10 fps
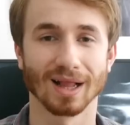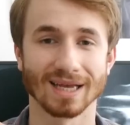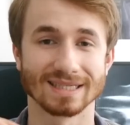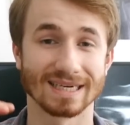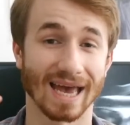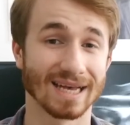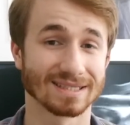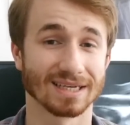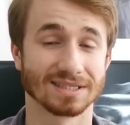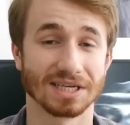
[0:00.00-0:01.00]
classic
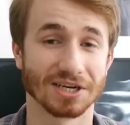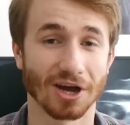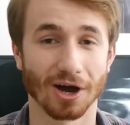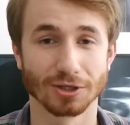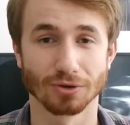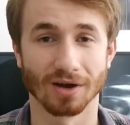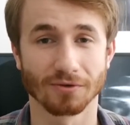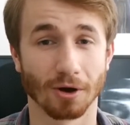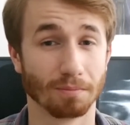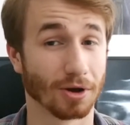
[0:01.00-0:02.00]
SSD and hard
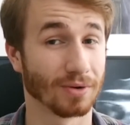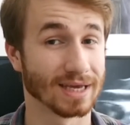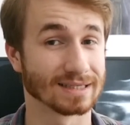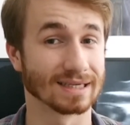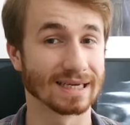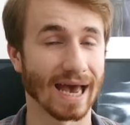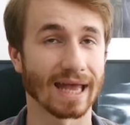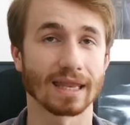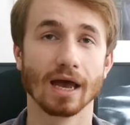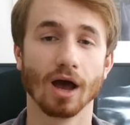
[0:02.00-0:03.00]
drive combo hits
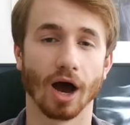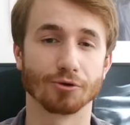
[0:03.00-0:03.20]
again.